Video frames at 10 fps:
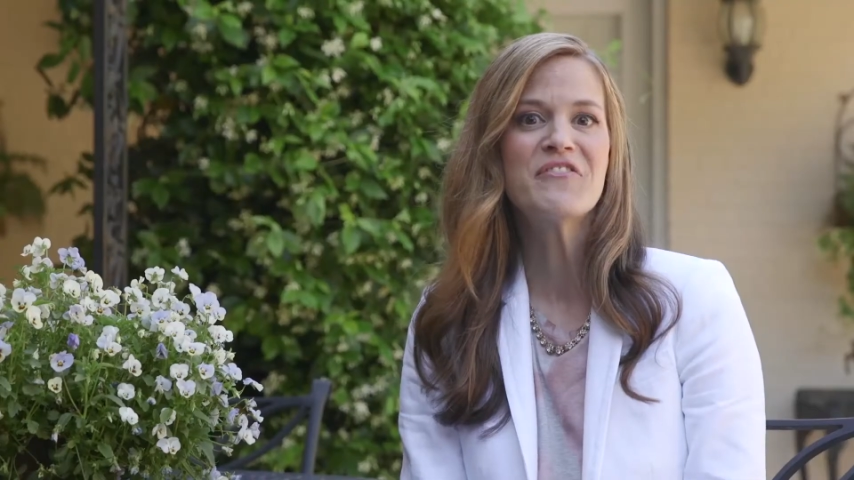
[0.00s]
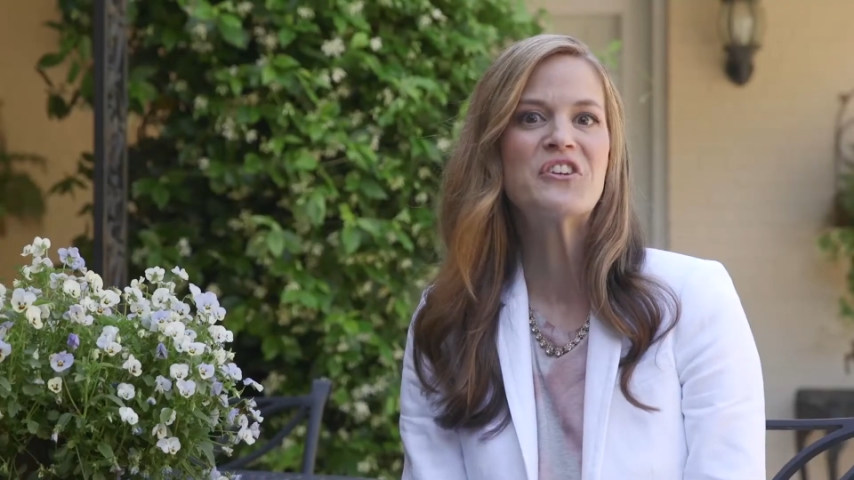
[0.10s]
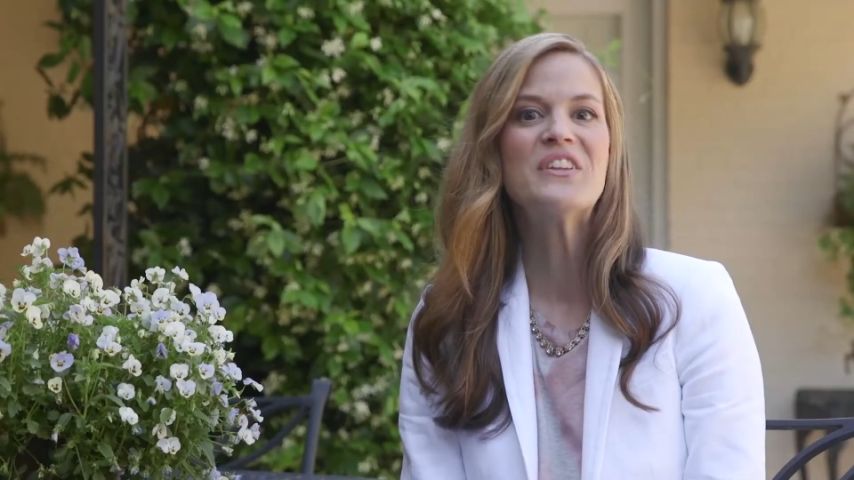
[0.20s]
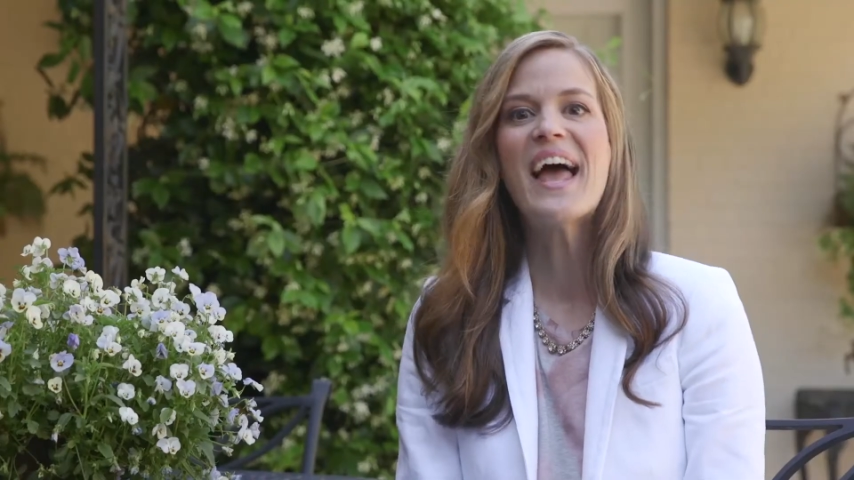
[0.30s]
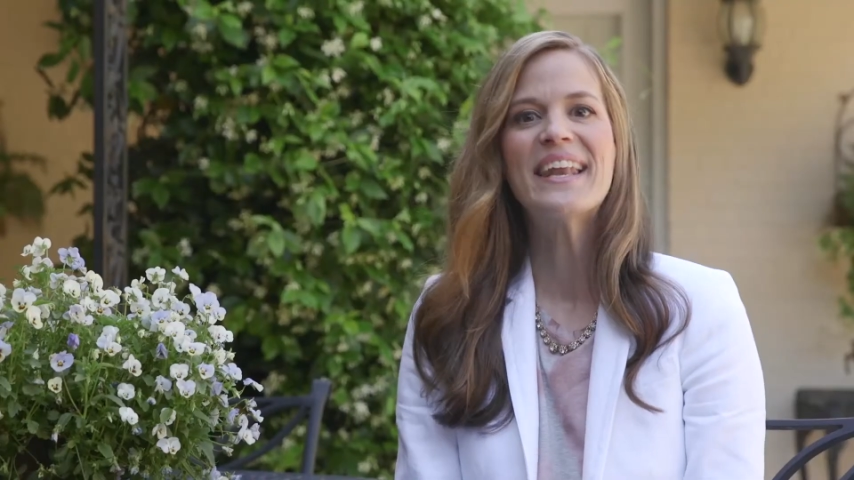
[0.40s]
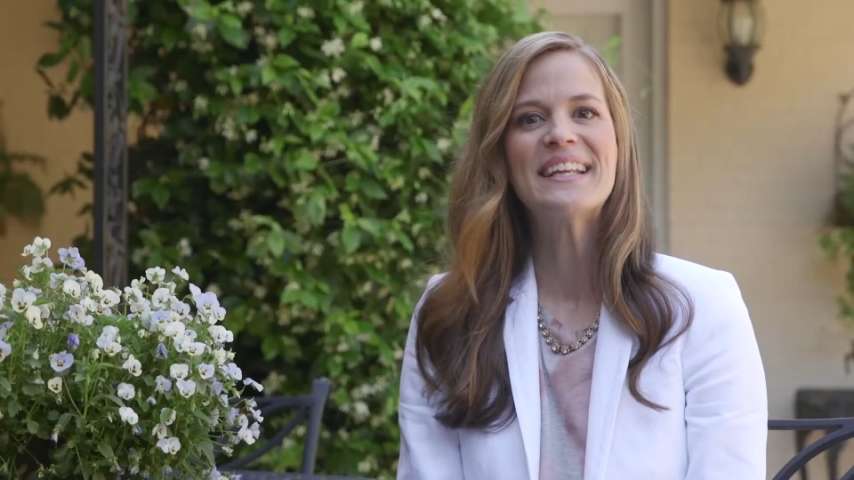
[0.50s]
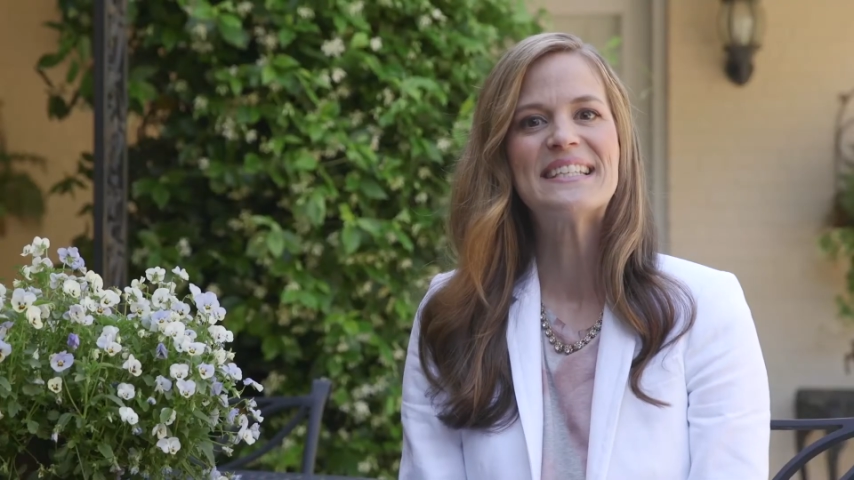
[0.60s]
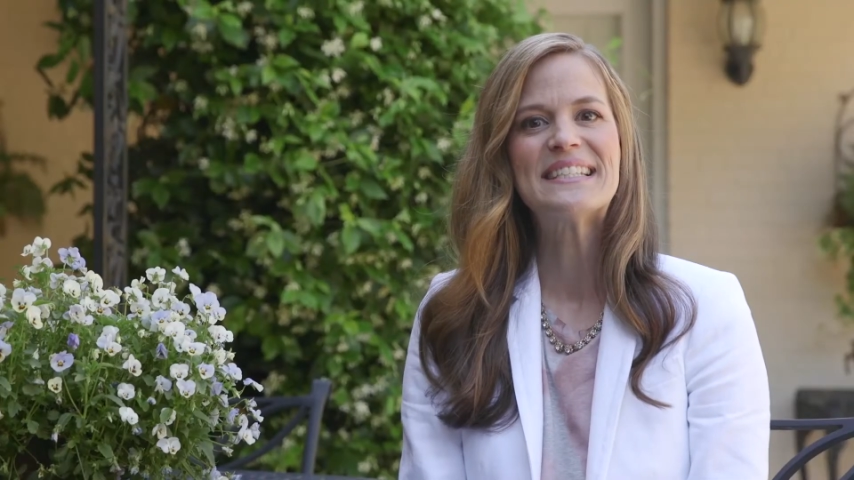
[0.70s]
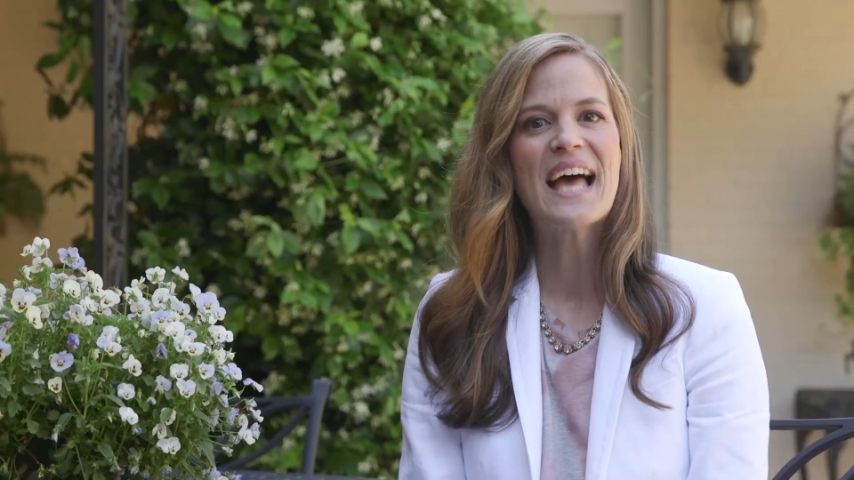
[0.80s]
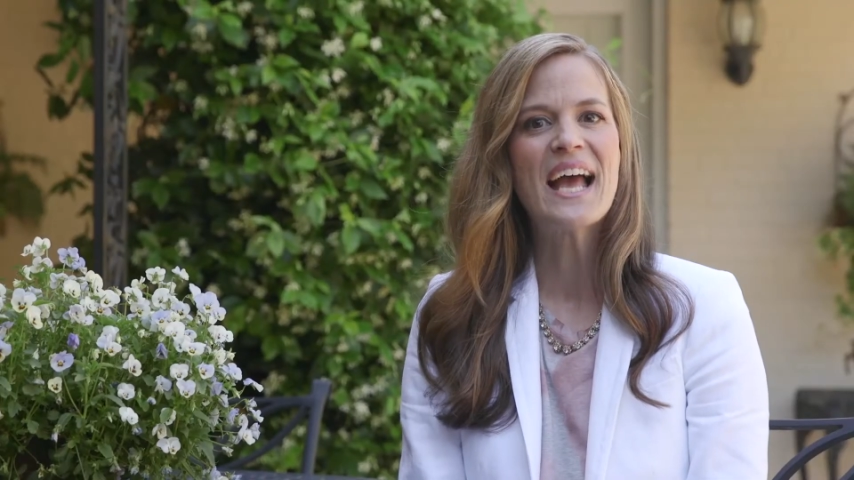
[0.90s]
of your lighting
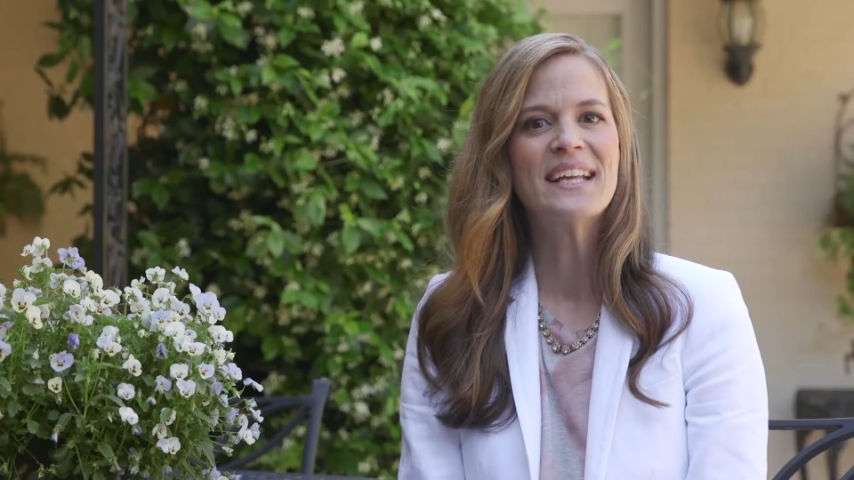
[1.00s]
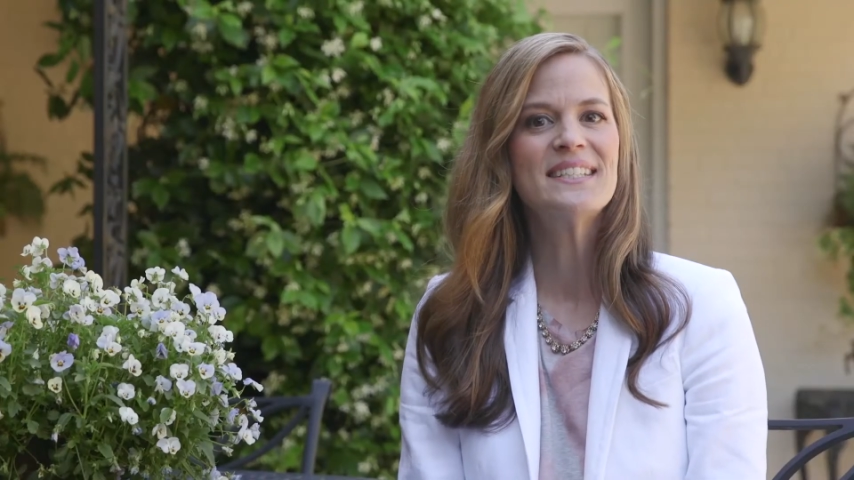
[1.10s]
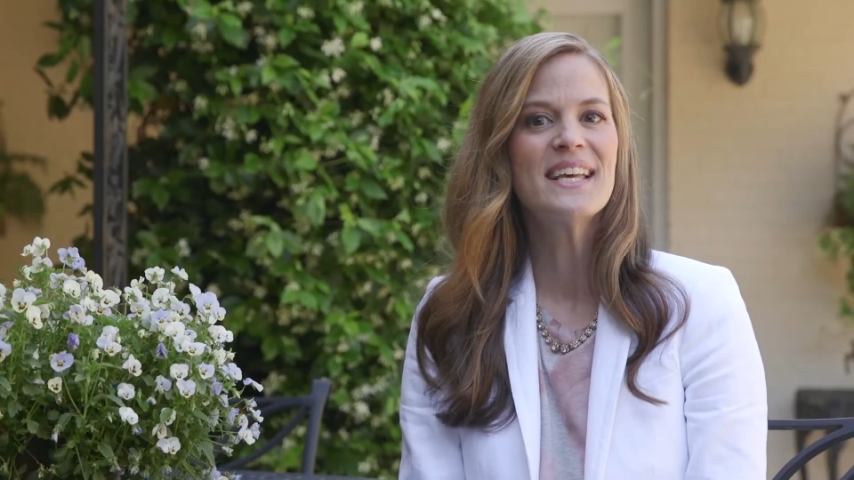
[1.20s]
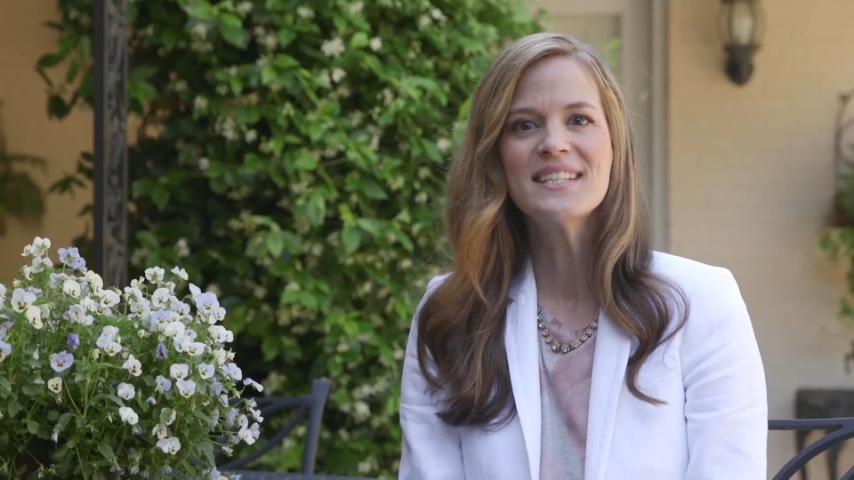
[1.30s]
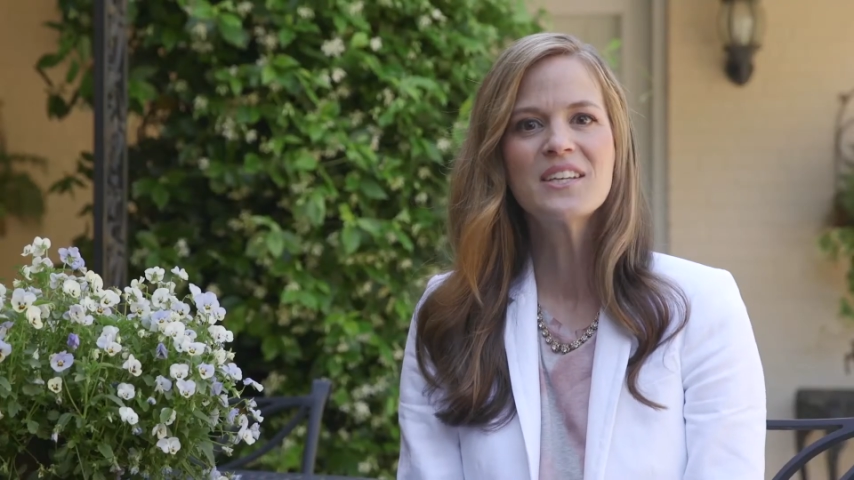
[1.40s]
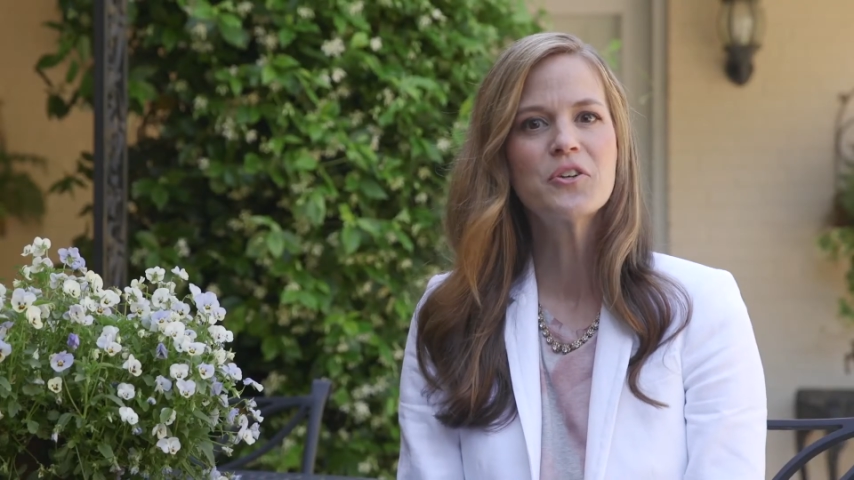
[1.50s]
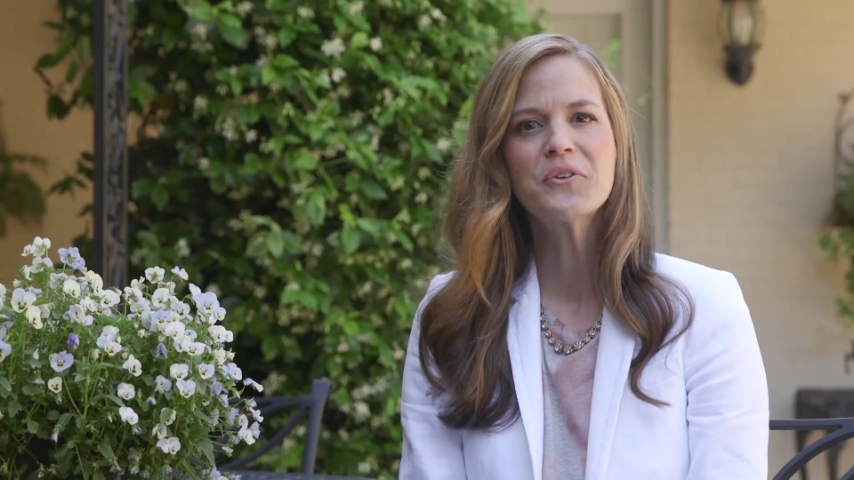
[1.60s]
design doesn't